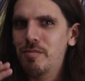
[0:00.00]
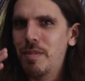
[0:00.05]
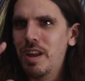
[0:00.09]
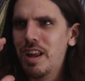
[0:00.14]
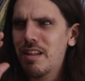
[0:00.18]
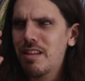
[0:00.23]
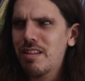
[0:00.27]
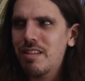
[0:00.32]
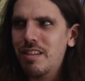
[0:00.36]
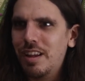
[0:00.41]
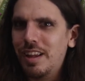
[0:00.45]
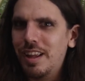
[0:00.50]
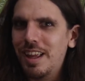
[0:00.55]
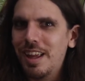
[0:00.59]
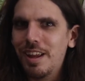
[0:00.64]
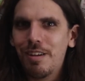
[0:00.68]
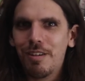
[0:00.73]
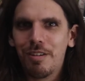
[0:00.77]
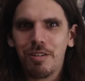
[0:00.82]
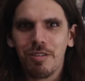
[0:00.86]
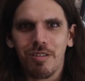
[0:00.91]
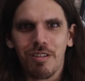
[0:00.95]
makes the
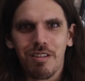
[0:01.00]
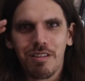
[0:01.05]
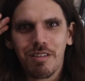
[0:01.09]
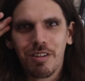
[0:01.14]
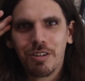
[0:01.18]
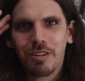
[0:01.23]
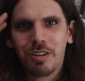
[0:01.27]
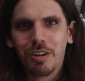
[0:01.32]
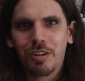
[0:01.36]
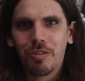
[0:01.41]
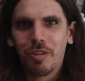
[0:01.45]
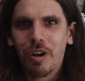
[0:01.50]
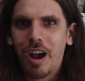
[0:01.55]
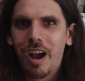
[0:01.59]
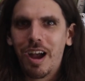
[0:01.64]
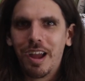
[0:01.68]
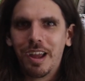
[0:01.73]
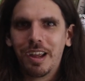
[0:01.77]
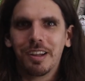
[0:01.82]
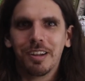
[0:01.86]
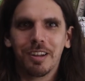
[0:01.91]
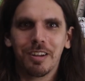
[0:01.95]
gears start to
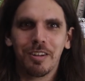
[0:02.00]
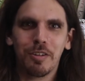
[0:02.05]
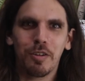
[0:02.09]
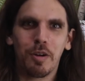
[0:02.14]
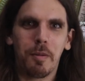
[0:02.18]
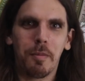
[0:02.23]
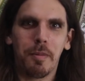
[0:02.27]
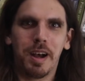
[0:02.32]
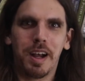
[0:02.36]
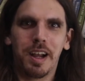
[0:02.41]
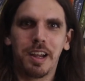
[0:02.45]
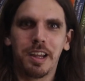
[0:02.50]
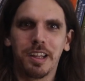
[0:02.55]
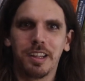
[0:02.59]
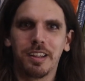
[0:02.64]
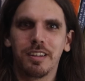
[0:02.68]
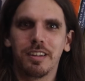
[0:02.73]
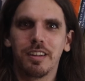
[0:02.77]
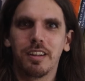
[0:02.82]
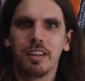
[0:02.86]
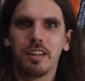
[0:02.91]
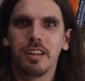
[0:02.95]
grind in your
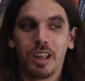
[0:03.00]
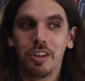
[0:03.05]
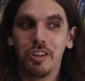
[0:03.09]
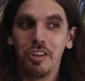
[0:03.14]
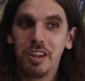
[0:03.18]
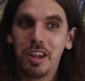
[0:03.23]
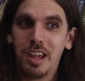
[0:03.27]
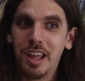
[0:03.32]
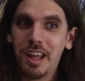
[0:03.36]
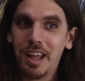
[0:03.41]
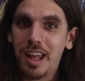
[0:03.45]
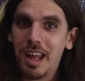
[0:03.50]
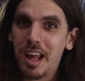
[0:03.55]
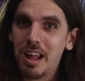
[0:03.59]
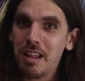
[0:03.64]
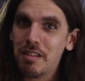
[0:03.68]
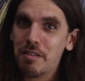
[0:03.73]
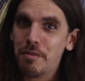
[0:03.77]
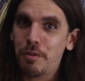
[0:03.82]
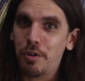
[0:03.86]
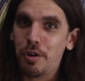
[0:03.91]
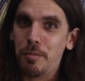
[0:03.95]
mind. And you can't
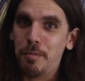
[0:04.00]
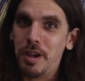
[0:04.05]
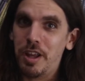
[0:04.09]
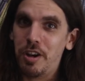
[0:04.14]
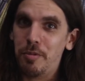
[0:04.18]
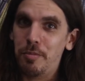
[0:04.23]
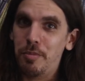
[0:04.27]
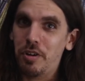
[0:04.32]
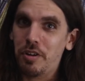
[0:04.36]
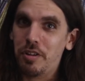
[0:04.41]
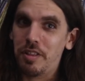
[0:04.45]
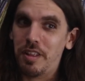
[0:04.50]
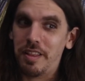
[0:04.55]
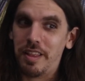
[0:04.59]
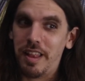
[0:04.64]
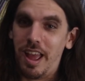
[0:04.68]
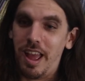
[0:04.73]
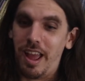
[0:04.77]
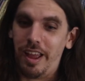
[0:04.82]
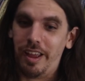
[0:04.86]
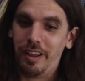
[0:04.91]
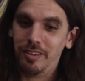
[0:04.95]
ask for a better book than
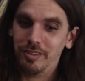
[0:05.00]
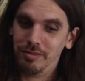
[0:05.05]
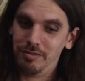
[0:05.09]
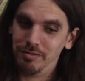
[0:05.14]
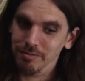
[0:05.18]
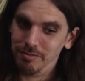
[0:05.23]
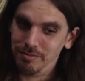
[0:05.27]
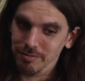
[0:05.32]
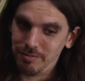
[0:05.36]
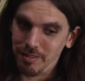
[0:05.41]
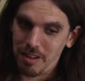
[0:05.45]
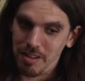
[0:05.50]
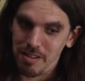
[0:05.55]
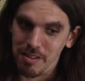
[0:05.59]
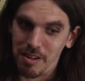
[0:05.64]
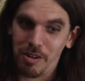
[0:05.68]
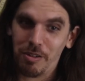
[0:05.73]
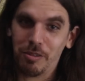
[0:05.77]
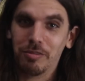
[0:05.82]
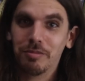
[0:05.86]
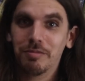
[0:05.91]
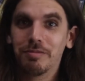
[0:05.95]
that.
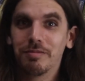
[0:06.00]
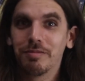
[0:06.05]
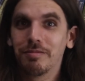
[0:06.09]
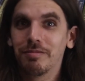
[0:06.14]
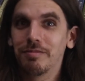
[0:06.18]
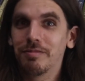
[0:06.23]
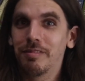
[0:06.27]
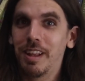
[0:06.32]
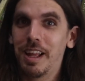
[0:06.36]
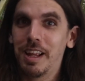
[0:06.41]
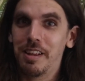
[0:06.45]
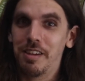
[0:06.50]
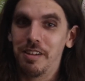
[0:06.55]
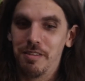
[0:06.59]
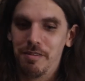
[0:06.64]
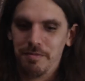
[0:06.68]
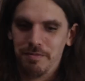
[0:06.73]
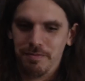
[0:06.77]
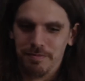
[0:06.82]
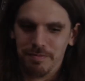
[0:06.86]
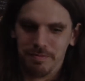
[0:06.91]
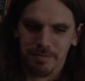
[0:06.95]
So, thank
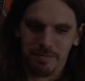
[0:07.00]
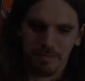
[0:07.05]
you.